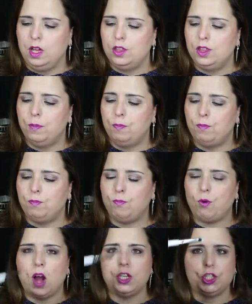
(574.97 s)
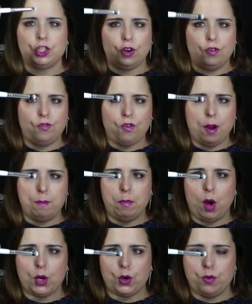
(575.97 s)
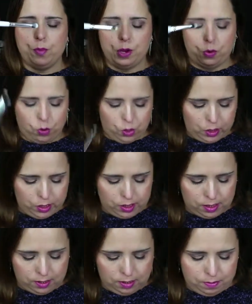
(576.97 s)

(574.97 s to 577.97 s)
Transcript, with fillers: the brush from Modern Minerals,